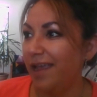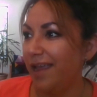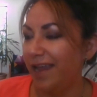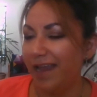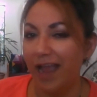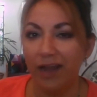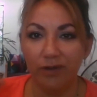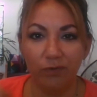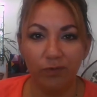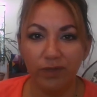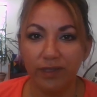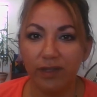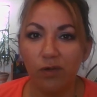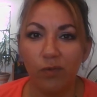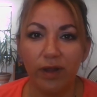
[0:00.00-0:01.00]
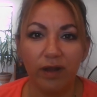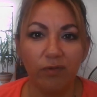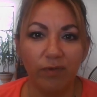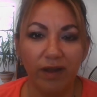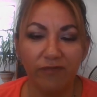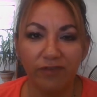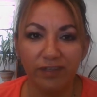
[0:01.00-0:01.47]
He had a really quick
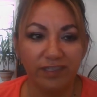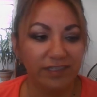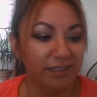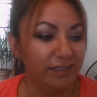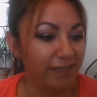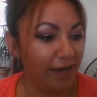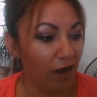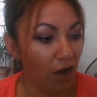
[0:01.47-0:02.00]
reference to say,